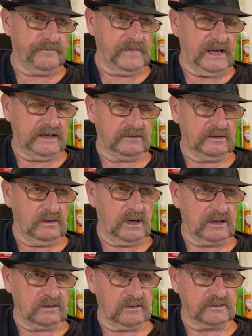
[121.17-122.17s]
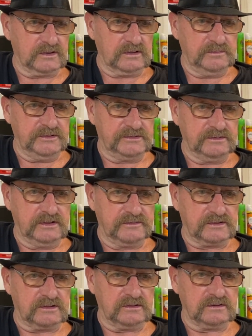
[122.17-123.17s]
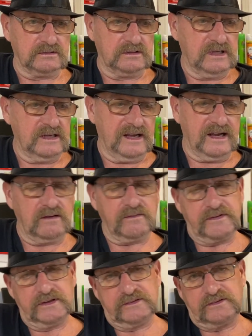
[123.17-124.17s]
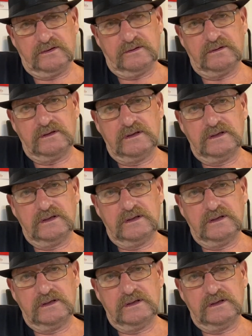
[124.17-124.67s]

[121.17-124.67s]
I don't know. I don't know if they're going to be too difficult. I don't think so.